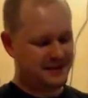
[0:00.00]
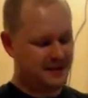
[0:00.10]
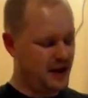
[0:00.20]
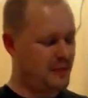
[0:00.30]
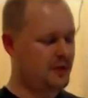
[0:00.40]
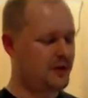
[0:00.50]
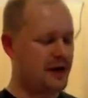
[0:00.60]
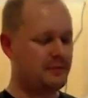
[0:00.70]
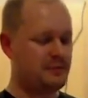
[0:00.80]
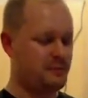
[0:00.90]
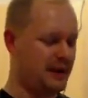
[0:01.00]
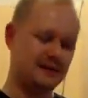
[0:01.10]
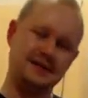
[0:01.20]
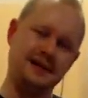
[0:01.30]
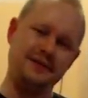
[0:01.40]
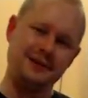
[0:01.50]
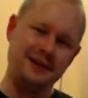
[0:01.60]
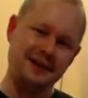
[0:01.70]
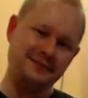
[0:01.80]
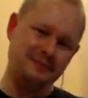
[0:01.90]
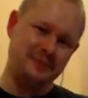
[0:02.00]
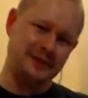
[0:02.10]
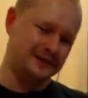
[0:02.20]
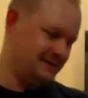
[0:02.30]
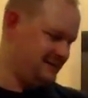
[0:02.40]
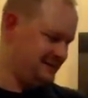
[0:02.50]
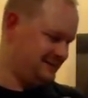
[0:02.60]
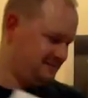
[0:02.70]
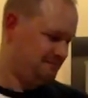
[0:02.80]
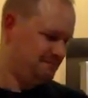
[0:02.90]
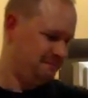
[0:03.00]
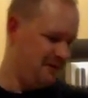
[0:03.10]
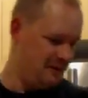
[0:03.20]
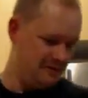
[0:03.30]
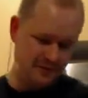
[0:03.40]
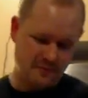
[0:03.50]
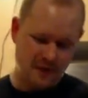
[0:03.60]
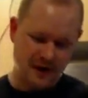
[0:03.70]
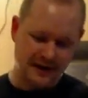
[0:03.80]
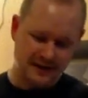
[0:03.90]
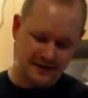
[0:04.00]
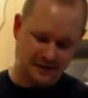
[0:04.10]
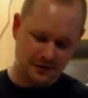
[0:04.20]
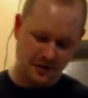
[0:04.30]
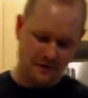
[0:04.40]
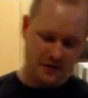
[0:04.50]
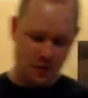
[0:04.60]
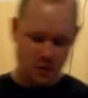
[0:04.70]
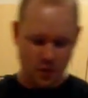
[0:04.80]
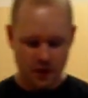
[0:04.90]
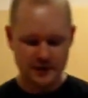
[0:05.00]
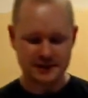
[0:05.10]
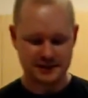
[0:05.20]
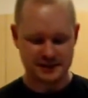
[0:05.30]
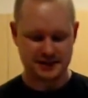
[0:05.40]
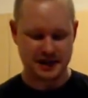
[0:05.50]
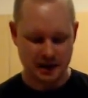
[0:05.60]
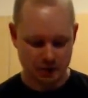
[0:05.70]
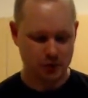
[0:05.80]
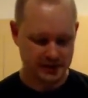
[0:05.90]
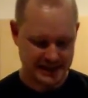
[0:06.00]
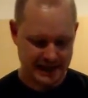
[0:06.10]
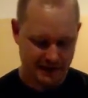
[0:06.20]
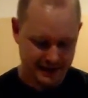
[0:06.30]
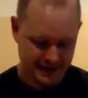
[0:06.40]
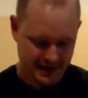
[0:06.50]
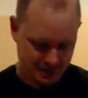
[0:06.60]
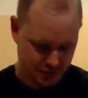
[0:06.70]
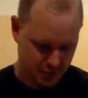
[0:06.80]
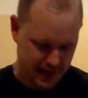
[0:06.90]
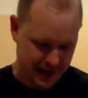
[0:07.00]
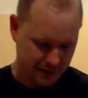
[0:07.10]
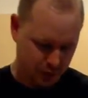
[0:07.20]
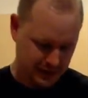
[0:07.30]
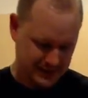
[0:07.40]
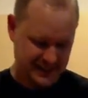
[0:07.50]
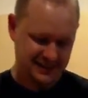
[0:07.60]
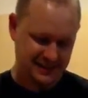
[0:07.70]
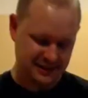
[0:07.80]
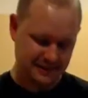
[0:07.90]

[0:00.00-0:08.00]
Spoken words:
I'm alright with puns and everything, but reminding us all of the worst Star Wars character to ever exist,